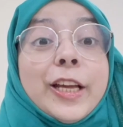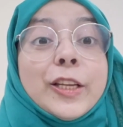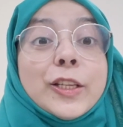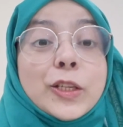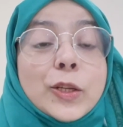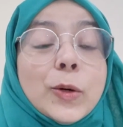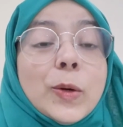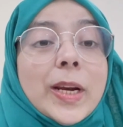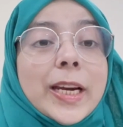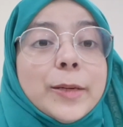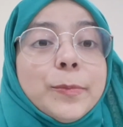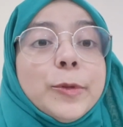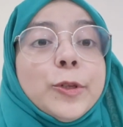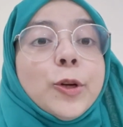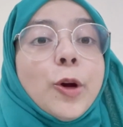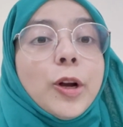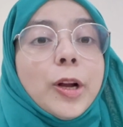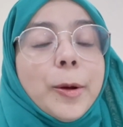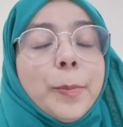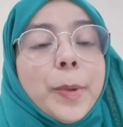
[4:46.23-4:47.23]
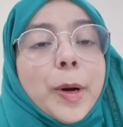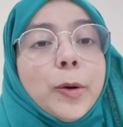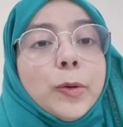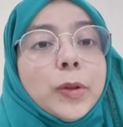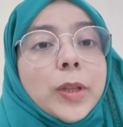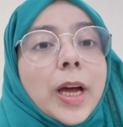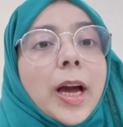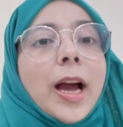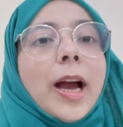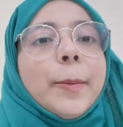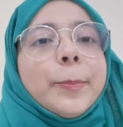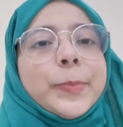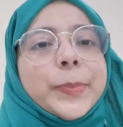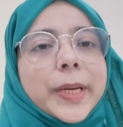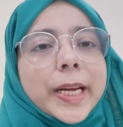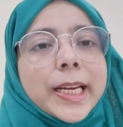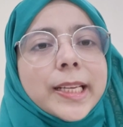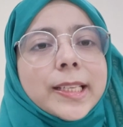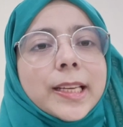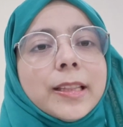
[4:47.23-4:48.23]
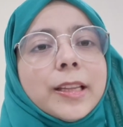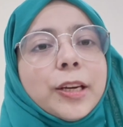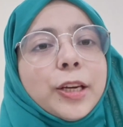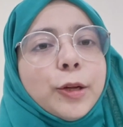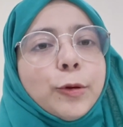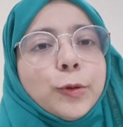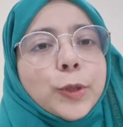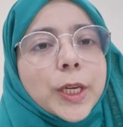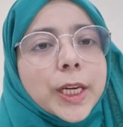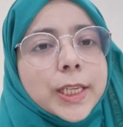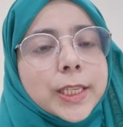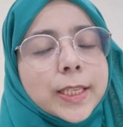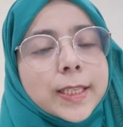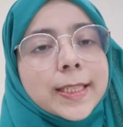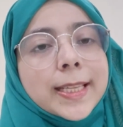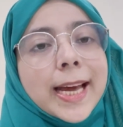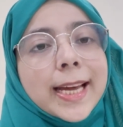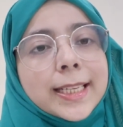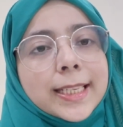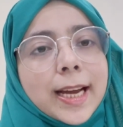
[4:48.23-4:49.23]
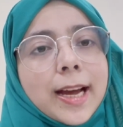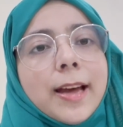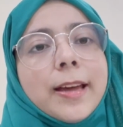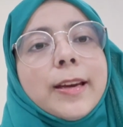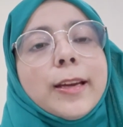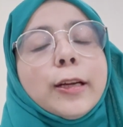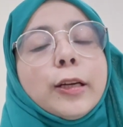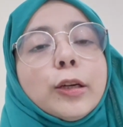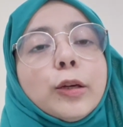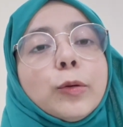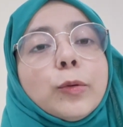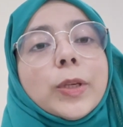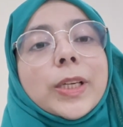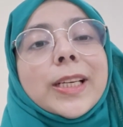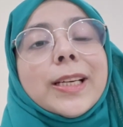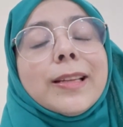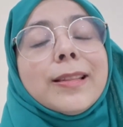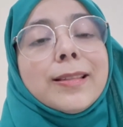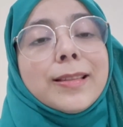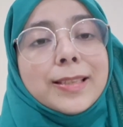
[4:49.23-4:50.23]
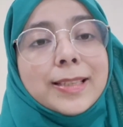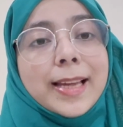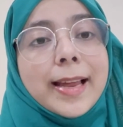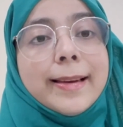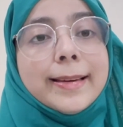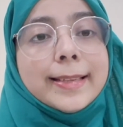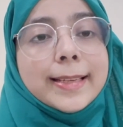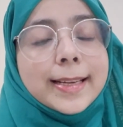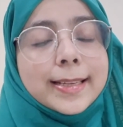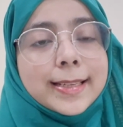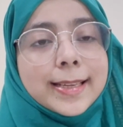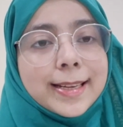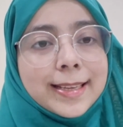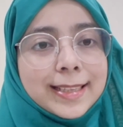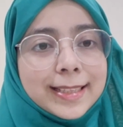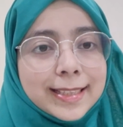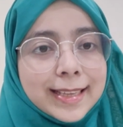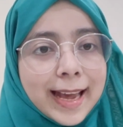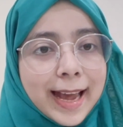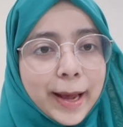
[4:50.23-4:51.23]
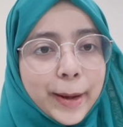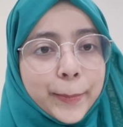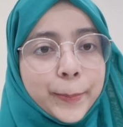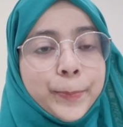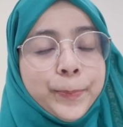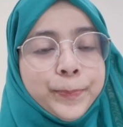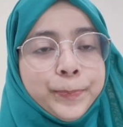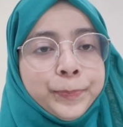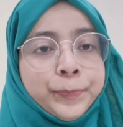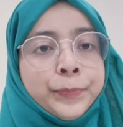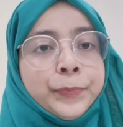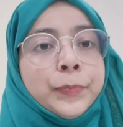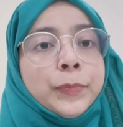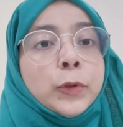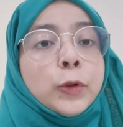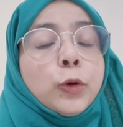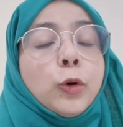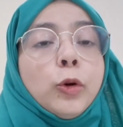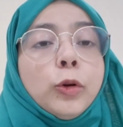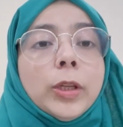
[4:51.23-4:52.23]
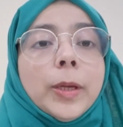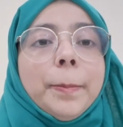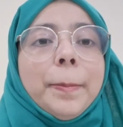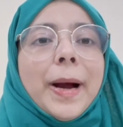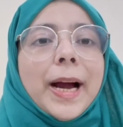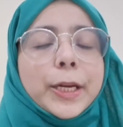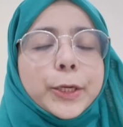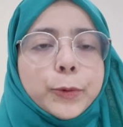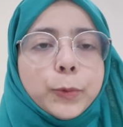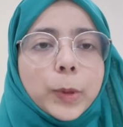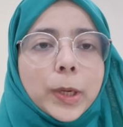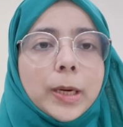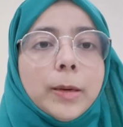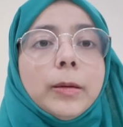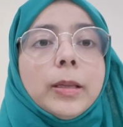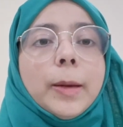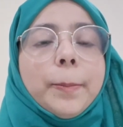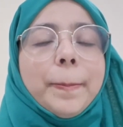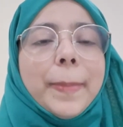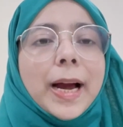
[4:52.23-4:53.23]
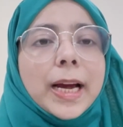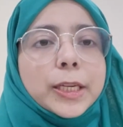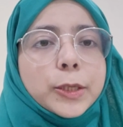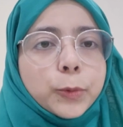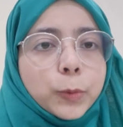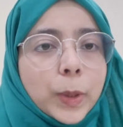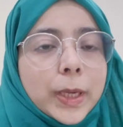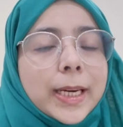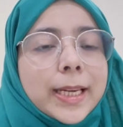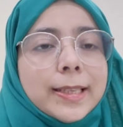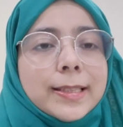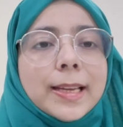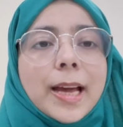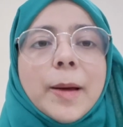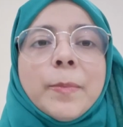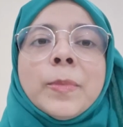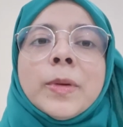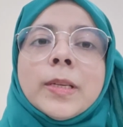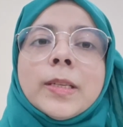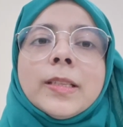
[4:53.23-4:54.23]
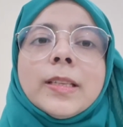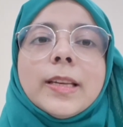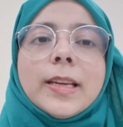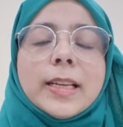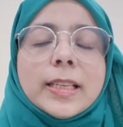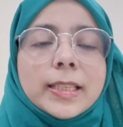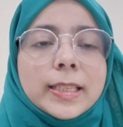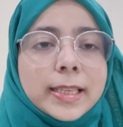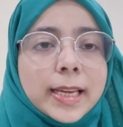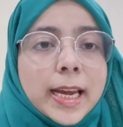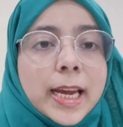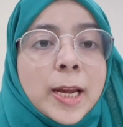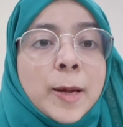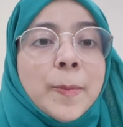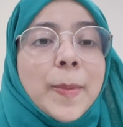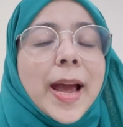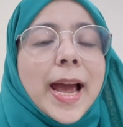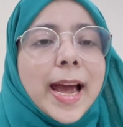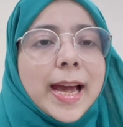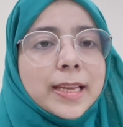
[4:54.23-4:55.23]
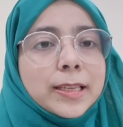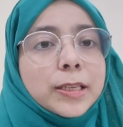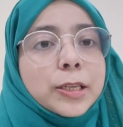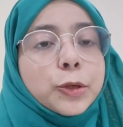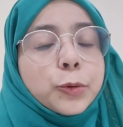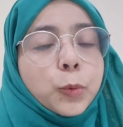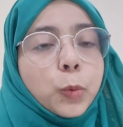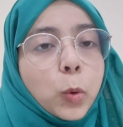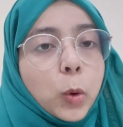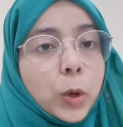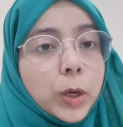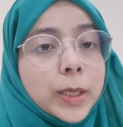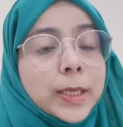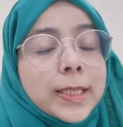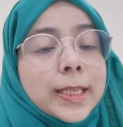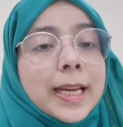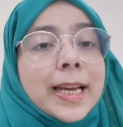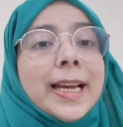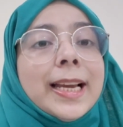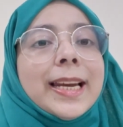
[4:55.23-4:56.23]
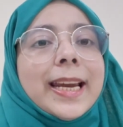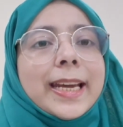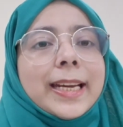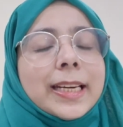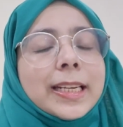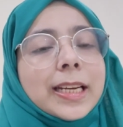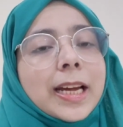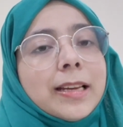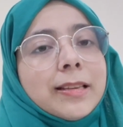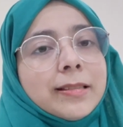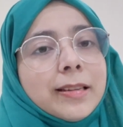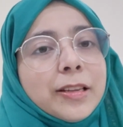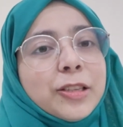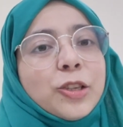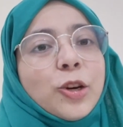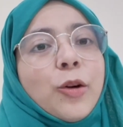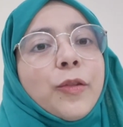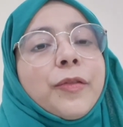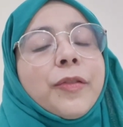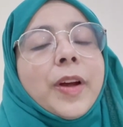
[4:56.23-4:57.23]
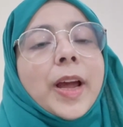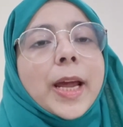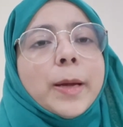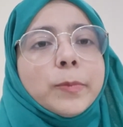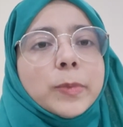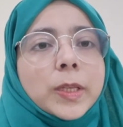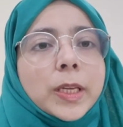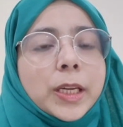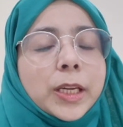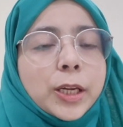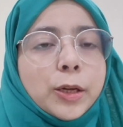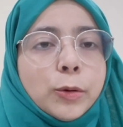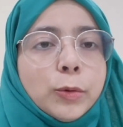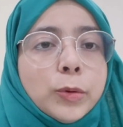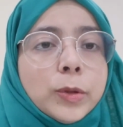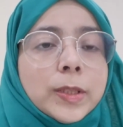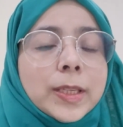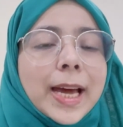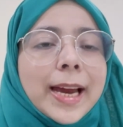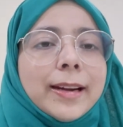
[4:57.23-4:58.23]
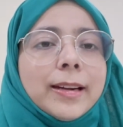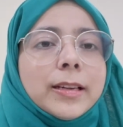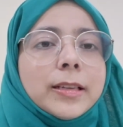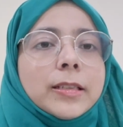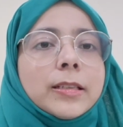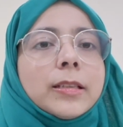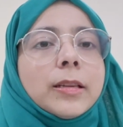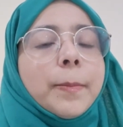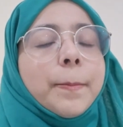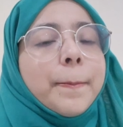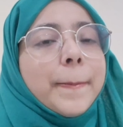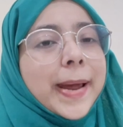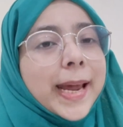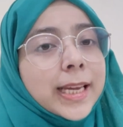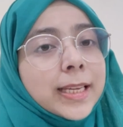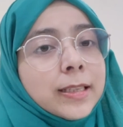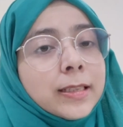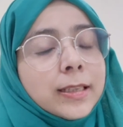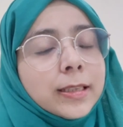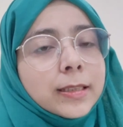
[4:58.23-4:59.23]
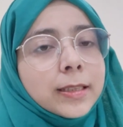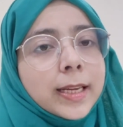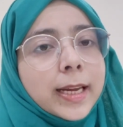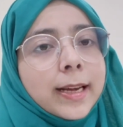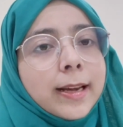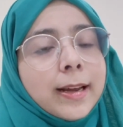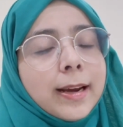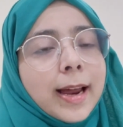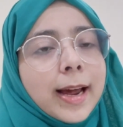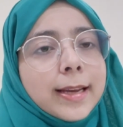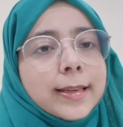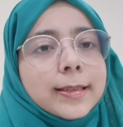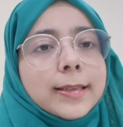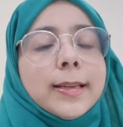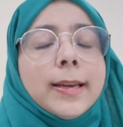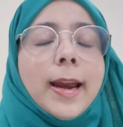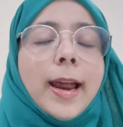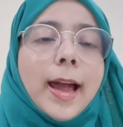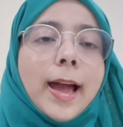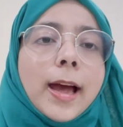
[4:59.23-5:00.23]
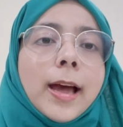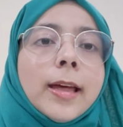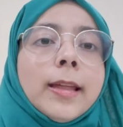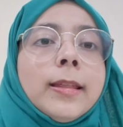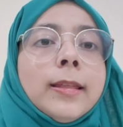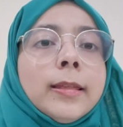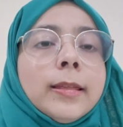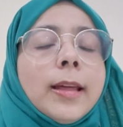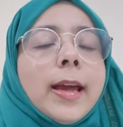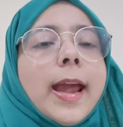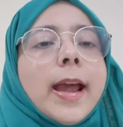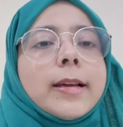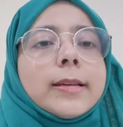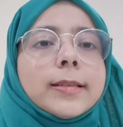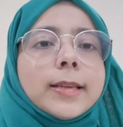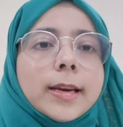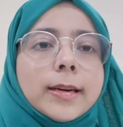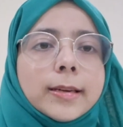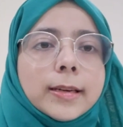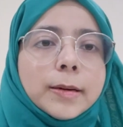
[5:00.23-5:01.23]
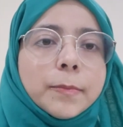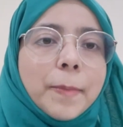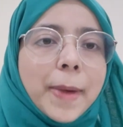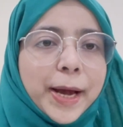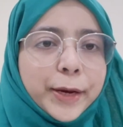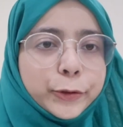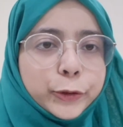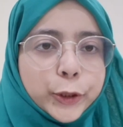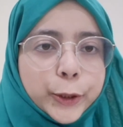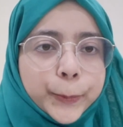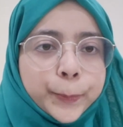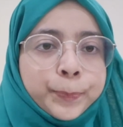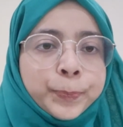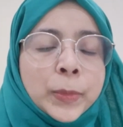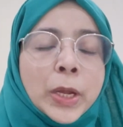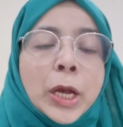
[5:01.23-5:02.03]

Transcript: So let me talk about the updates and the new changes that are included in this LDS exam. So the part one exam is same as it was. Like, it consists of MCQs, that is the best single answer, and the extended matching.